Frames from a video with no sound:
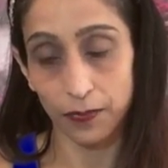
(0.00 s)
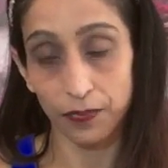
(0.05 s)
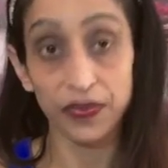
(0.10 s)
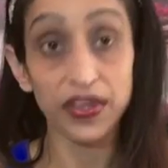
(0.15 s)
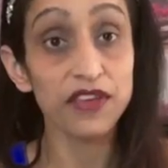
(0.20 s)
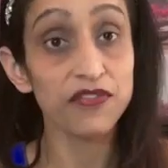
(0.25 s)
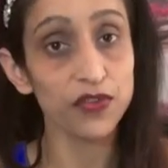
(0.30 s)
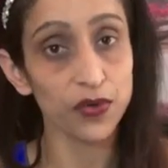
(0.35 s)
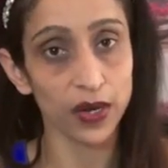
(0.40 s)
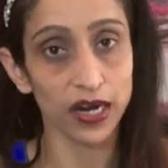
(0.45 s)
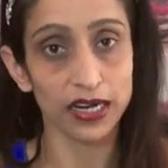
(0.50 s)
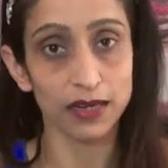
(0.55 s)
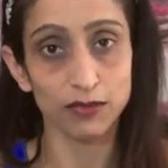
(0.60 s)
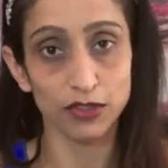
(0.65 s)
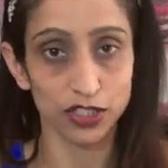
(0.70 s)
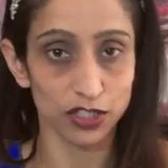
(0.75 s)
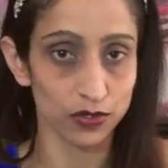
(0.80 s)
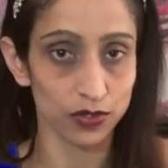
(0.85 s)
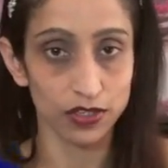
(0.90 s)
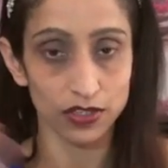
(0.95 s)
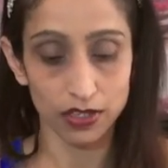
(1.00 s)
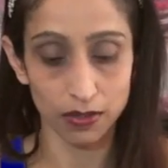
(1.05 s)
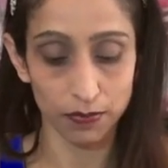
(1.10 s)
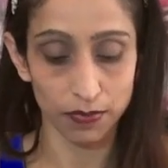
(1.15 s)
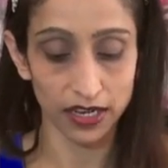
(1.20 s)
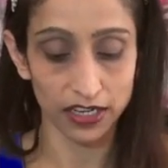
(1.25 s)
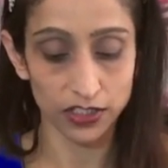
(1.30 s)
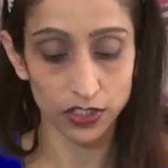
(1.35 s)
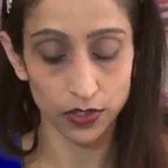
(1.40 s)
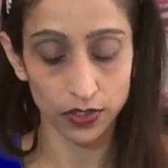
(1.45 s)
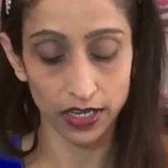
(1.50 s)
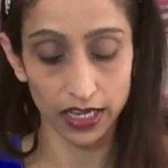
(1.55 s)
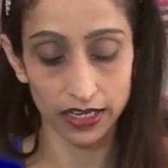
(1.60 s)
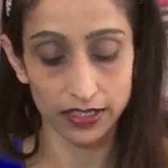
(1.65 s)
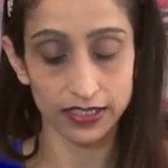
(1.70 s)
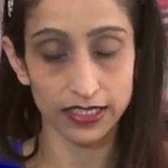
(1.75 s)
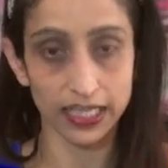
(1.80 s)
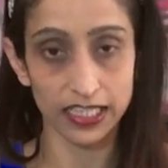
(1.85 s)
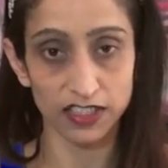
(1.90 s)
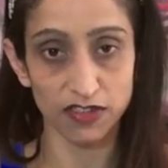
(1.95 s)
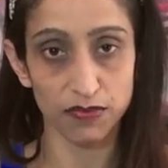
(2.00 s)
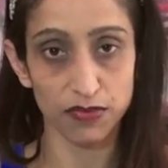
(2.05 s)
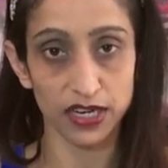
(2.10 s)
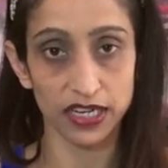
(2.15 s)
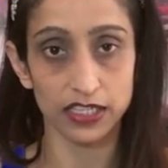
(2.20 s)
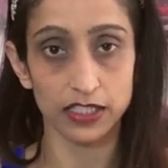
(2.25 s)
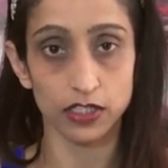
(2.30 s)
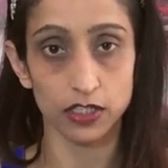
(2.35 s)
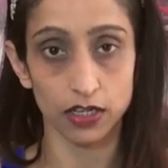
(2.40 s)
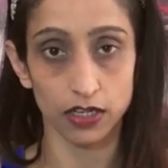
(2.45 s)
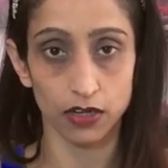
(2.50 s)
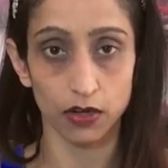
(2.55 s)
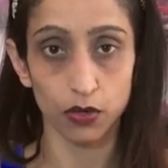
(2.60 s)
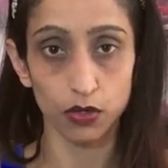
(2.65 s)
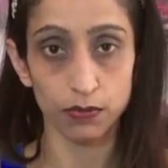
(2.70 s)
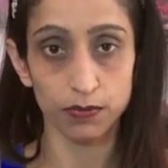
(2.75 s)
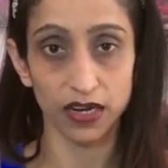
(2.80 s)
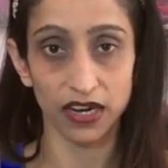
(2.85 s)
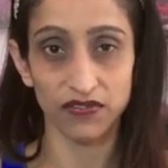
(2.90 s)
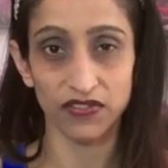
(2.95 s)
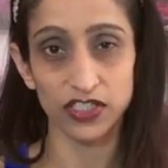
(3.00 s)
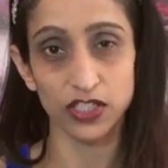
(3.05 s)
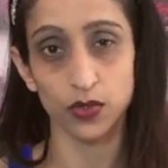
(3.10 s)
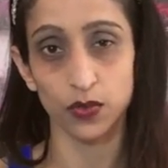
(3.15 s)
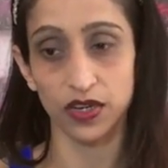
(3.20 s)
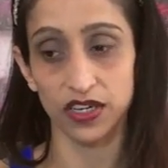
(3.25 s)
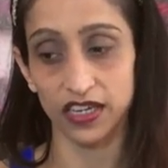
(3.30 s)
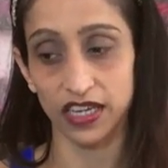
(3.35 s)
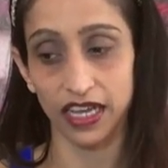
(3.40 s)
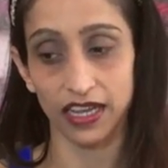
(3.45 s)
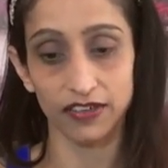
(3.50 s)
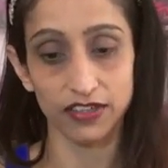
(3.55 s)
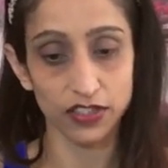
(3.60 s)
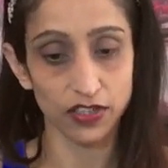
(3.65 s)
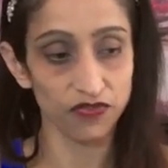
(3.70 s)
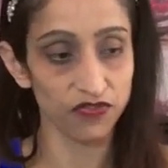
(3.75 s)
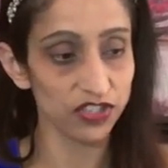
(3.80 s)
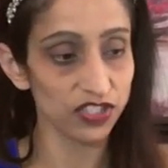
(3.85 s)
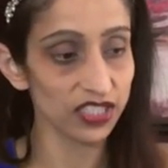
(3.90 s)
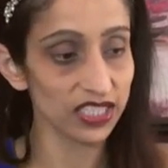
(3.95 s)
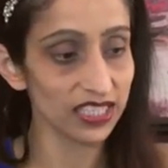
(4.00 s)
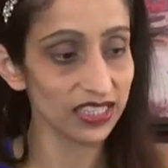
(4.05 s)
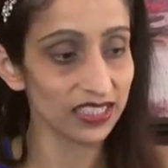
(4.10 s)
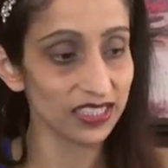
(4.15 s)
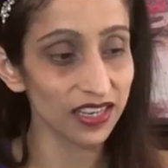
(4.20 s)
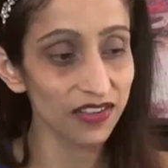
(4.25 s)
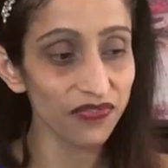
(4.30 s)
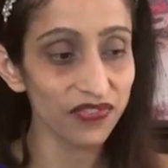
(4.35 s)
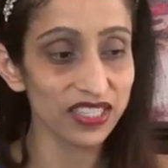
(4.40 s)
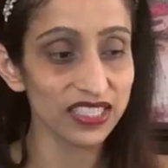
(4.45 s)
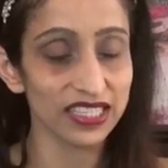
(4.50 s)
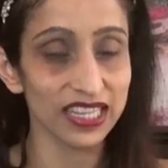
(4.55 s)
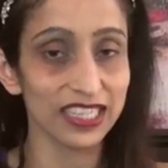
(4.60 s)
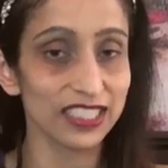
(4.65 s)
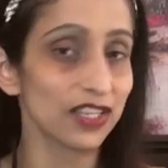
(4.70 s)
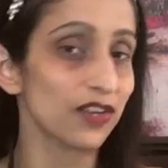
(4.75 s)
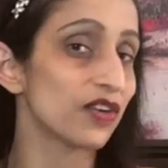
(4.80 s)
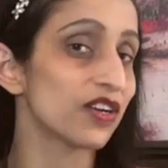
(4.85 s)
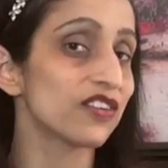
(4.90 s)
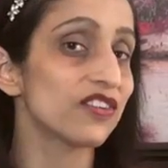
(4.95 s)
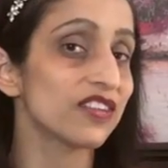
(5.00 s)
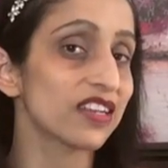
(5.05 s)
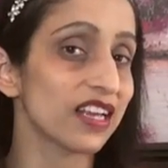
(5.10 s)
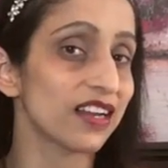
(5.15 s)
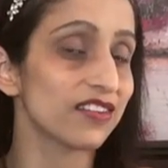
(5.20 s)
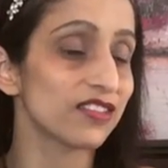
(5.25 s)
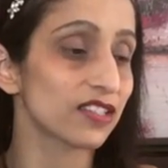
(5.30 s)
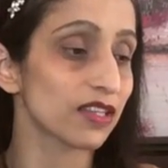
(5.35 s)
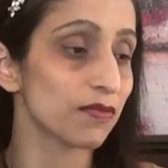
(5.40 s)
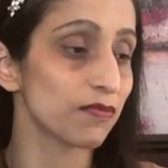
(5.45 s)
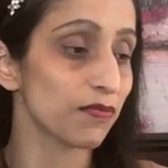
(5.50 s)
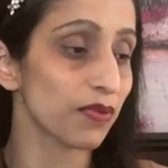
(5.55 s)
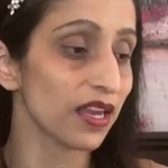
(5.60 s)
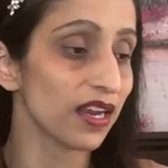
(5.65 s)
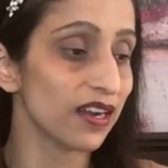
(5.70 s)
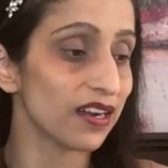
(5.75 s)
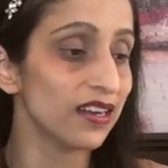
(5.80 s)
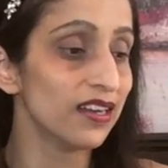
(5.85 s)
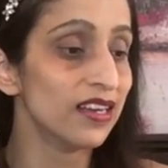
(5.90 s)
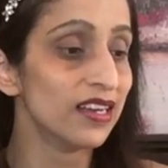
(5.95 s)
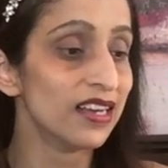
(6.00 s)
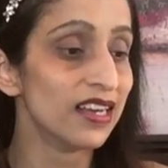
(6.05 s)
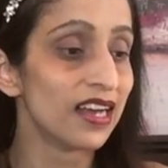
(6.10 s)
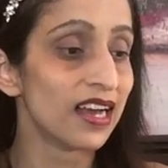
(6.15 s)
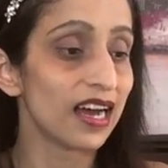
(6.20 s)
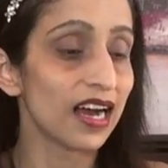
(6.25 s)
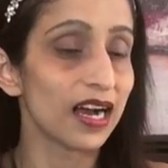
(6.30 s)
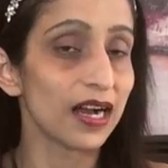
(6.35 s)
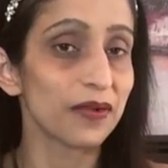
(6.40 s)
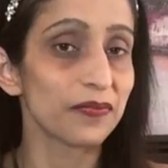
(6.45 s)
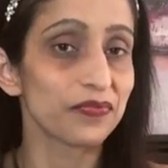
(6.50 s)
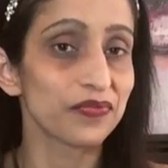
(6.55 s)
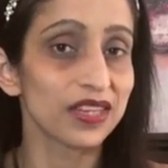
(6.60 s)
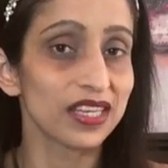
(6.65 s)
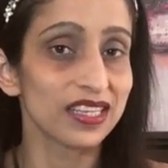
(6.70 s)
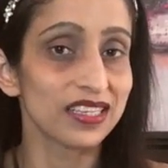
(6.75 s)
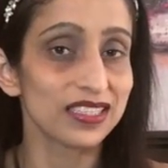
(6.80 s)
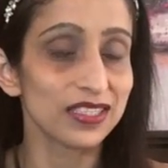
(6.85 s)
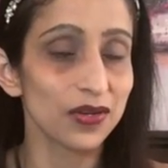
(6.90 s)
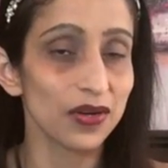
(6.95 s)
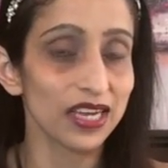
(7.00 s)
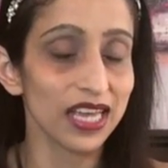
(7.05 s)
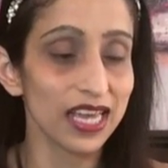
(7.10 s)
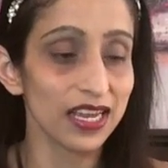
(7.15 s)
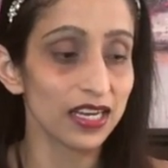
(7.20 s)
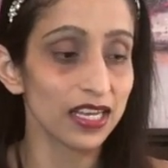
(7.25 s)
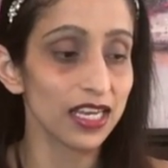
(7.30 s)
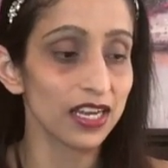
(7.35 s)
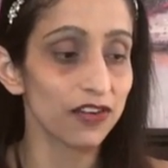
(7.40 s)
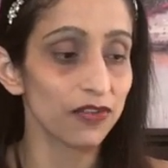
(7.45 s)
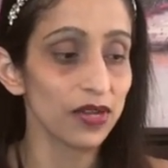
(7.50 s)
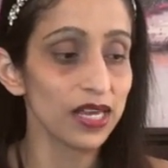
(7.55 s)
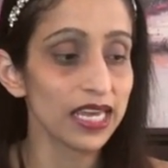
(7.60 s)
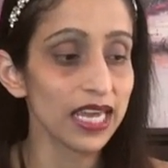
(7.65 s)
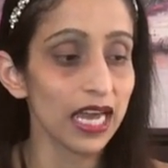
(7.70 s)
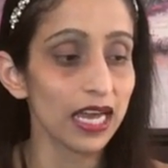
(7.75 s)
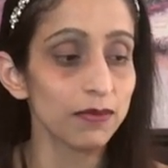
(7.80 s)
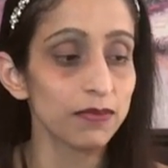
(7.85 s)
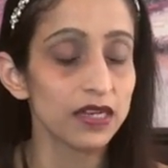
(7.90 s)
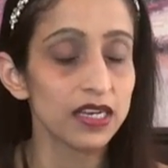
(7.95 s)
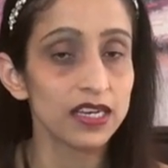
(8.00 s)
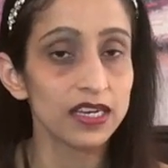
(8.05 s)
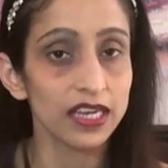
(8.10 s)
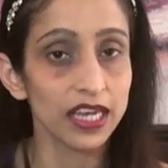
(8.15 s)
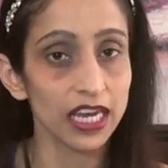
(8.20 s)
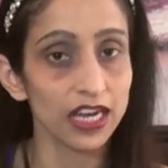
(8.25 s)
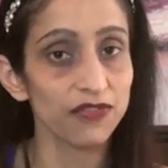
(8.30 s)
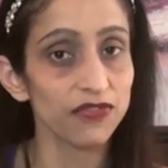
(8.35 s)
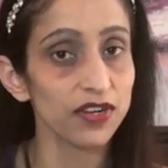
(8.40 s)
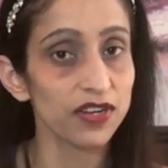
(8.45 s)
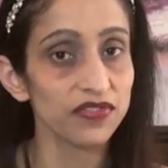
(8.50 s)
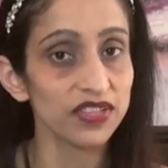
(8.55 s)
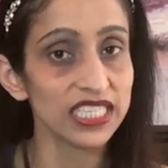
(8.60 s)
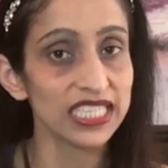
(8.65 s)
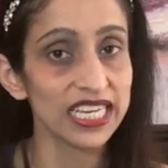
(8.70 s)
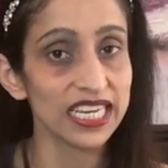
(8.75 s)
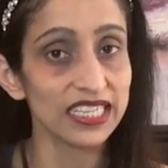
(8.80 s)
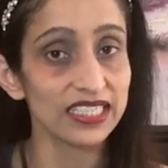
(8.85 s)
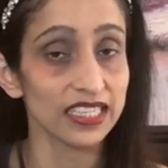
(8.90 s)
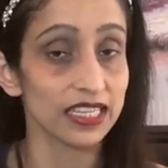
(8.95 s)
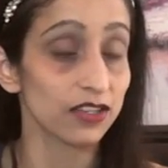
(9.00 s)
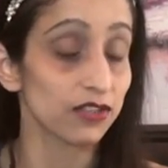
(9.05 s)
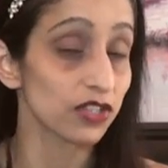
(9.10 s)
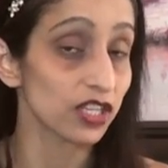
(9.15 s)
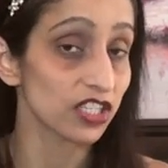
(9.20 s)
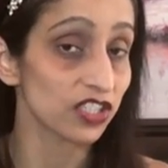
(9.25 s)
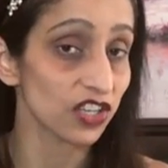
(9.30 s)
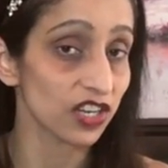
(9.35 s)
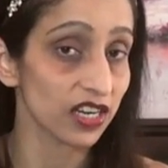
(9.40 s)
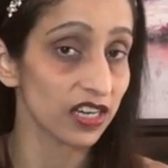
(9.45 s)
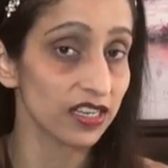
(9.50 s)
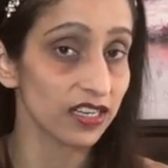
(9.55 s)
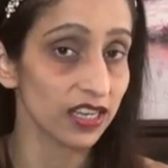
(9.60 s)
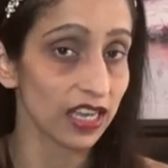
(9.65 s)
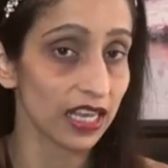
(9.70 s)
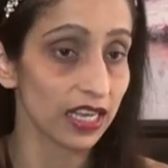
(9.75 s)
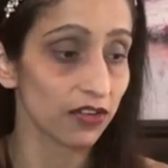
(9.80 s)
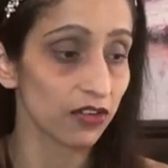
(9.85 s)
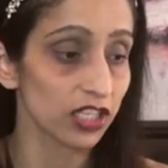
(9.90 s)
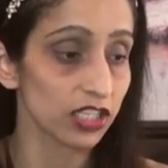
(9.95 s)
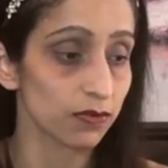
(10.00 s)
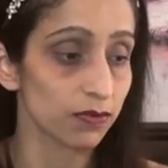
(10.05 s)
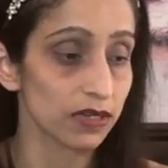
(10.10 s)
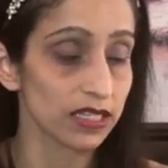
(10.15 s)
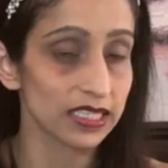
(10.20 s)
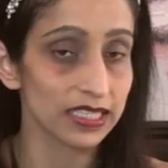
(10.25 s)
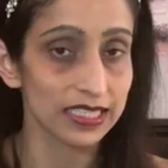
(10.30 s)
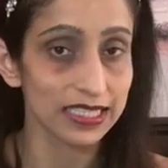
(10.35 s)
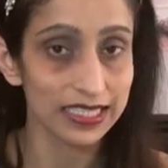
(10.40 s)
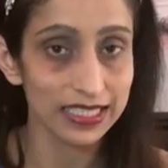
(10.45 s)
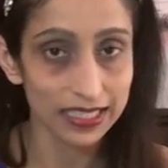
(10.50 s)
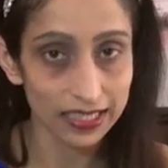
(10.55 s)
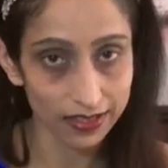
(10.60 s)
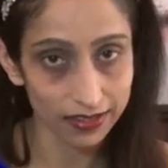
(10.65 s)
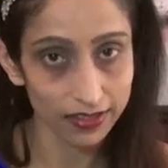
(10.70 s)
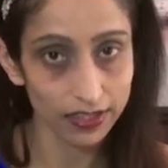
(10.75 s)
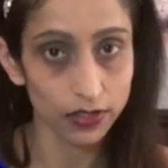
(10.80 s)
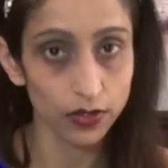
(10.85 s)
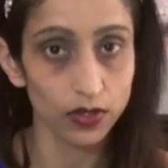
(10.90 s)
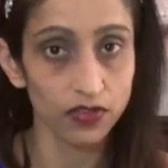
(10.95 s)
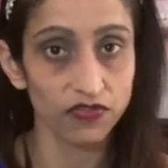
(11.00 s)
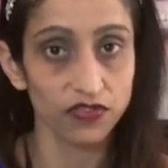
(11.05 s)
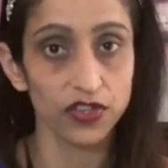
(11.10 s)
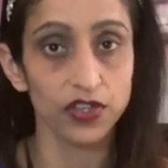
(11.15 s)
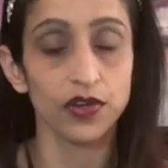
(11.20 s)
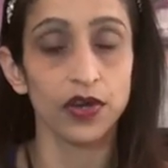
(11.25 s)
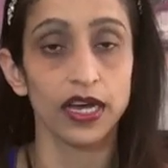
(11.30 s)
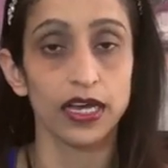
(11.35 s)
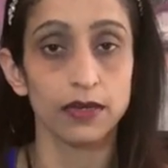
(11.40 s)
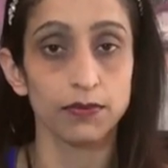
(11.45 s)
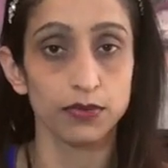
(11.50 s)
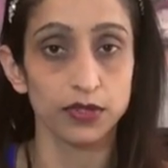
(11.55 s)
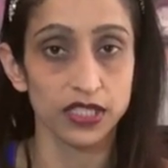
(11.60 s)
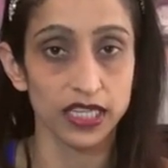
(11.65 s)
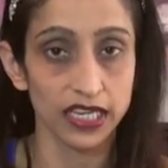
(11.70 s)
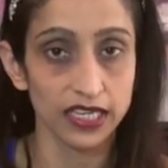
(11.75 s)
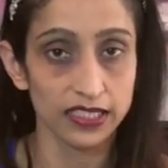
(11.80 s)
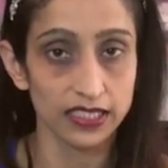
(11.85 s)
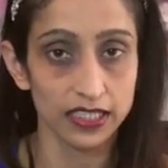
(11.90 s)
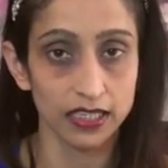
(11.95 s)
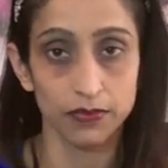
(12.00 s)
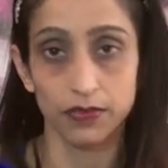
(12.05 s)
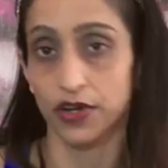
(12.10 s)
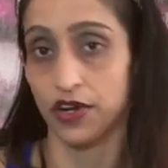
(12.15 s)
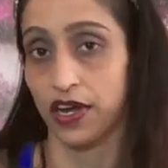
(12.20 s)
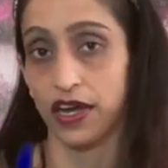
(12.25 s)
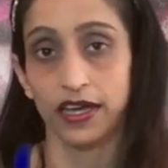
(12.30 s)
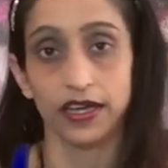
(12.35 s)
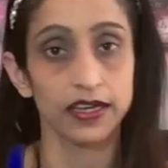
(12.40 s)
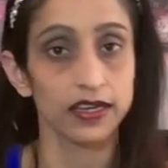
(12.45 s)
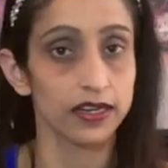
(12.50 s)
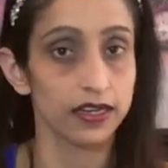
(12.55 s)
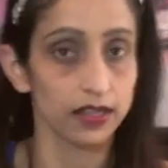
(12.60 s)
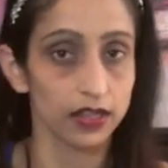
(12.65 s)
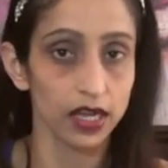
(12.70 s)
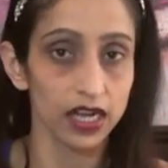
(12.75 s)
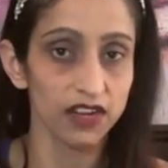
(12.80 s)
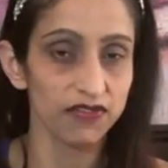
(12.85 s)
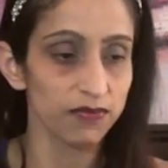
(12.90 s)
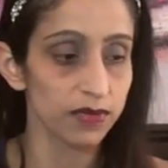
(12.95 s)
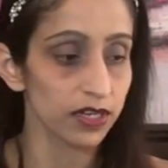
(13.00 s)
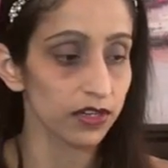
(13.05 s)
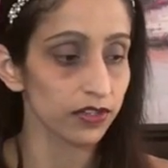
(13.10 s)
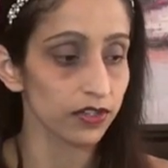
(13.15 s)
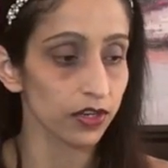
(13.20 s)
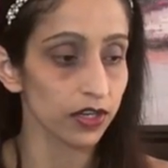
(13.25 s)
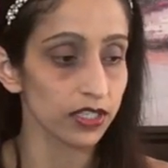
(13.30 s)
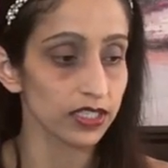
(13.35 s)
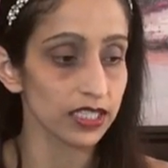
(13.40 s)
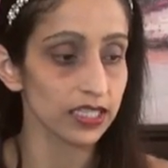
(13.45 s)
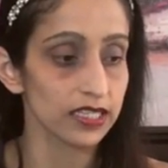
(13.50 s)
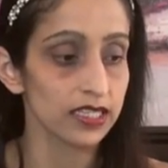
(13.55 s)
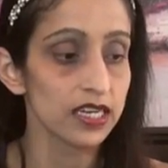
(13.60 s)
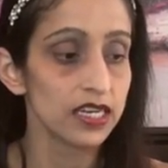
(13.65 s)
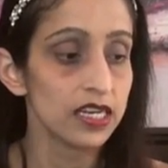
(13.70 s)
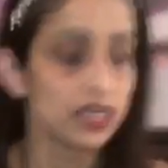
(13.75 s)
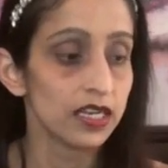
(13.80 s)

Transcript: If you add, I'm just trying to compare and show you calories. Slice of bread is a whole breakfast, 200 calories. So if you see the difference, that's how 100 calories compare. So again, recap, careful of the dates. I know dates are high in calories, but still they're good for you. High in potassium, they're high in a lot of mineral content.